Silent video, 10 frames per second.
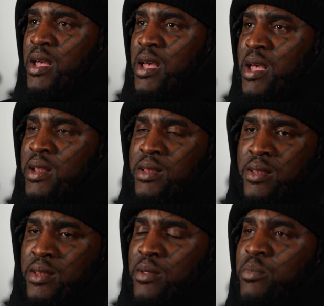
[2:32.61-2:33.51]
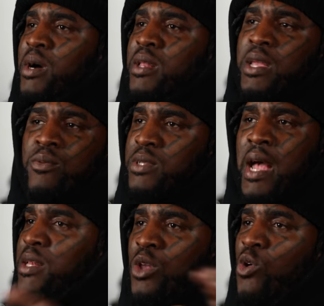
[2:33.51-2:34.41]
And but he was
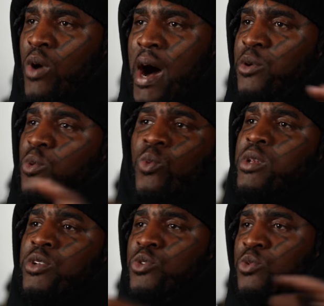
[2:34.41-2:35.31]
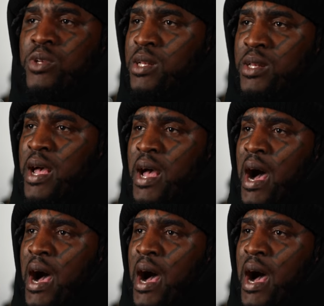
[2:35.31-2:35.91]
like, "No, I don't want to do none of that.